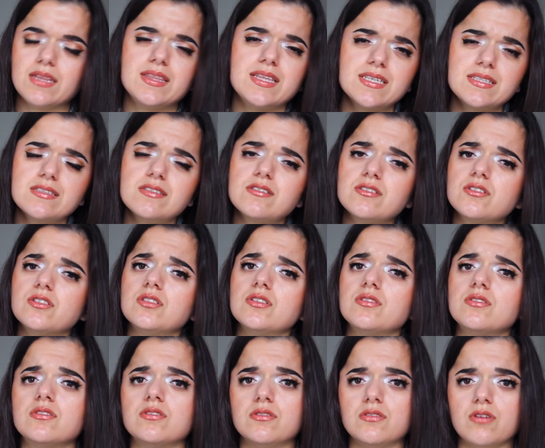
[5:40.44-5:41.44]
this is a
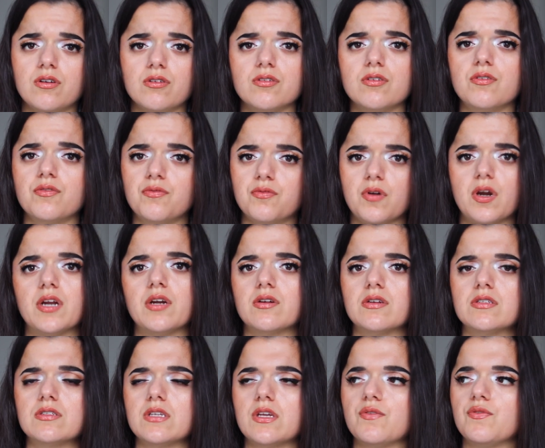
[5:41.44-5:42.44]
good starter
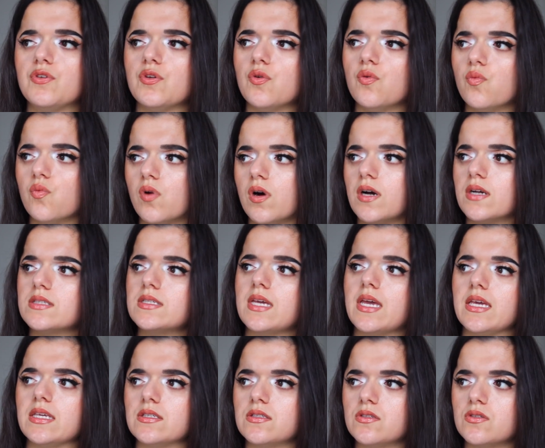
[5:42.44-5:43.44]
fragrance if you want
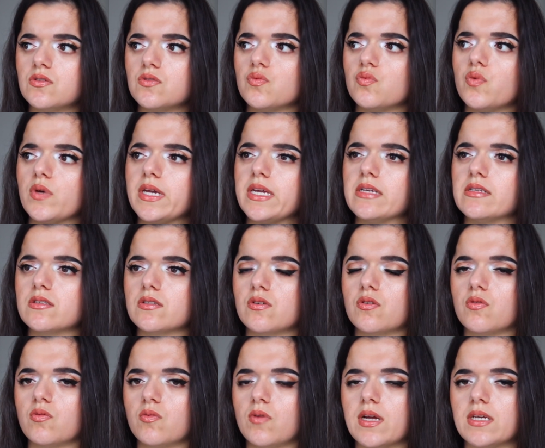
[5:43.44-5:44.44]
a sweet,
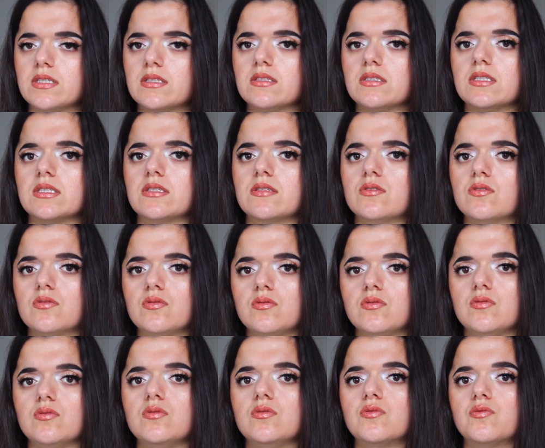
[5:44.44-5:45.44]
resinous
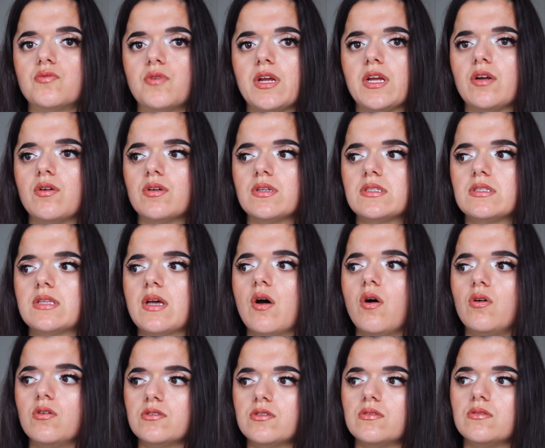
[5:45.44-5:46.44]
oud fragrance that
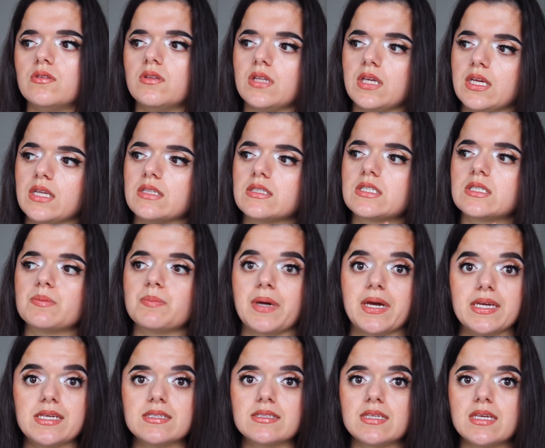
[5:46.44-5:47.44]
also leans
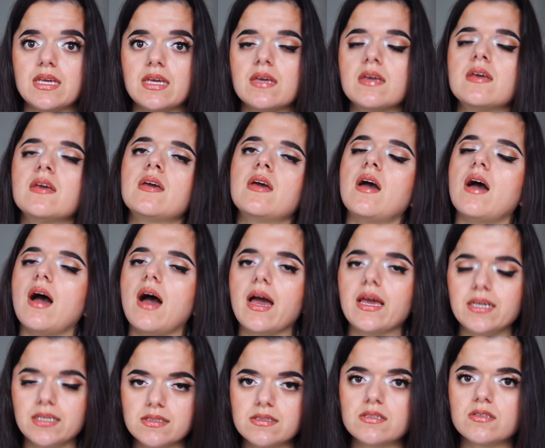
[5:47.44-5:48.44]
spicy. I
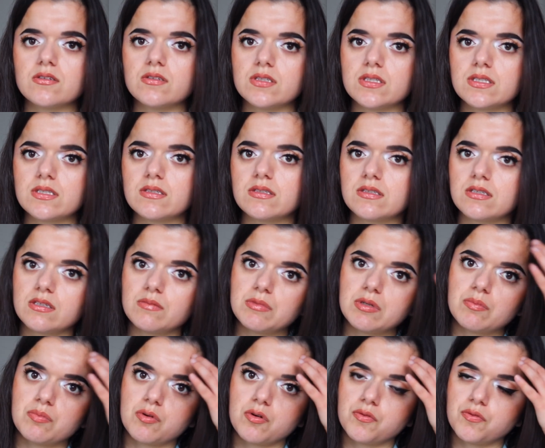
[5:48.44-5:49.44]
consider this a
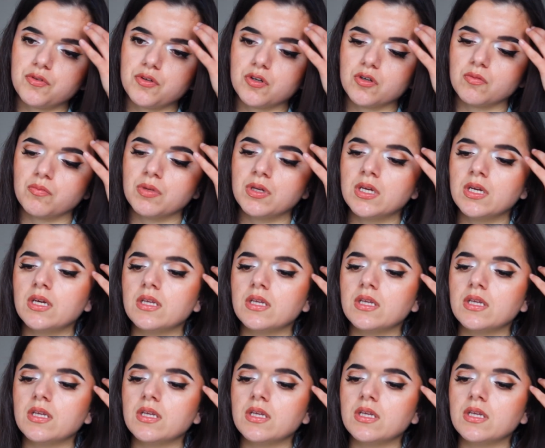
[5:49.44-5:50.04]
cinnamon perfume.